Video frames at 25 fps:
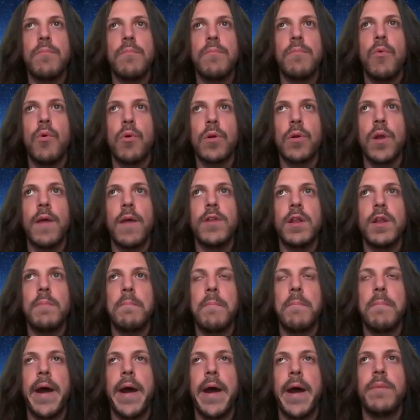more of an
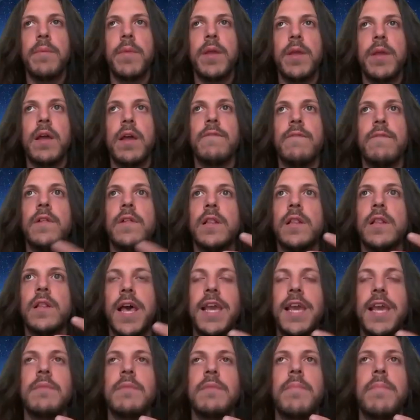embodiment of the
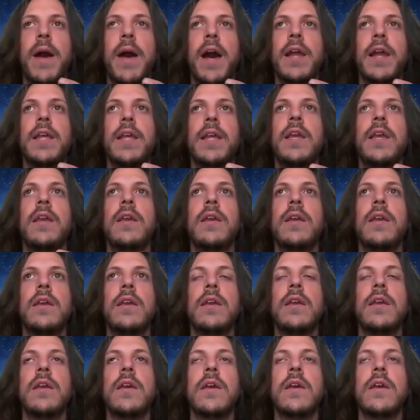light body.
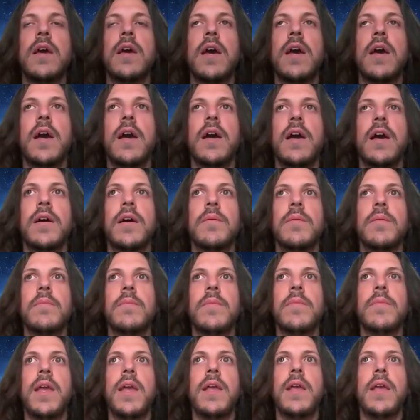
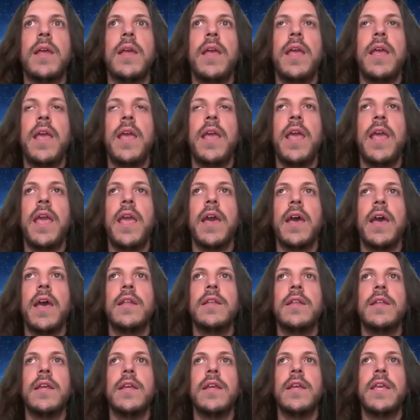um
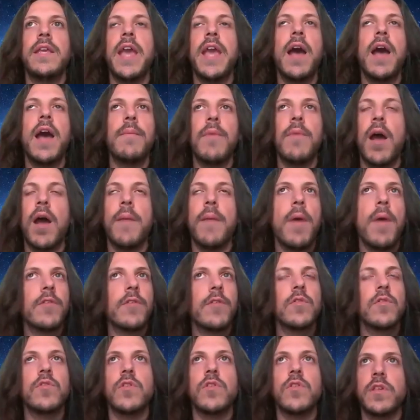and yeah, I'm
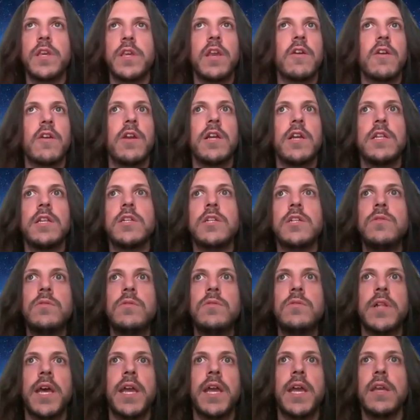also just hearing
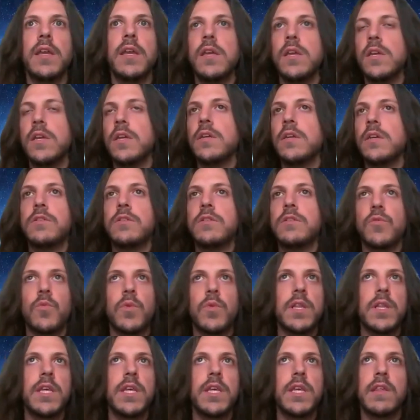too, like, to
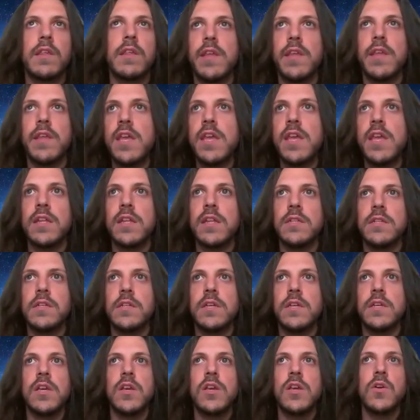really
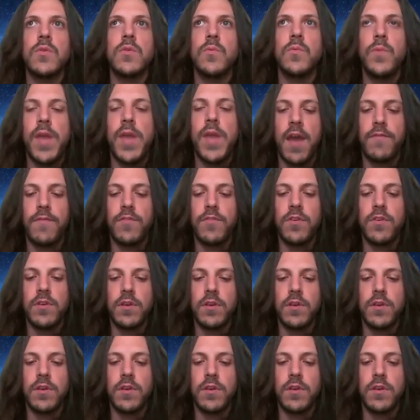ascend, we have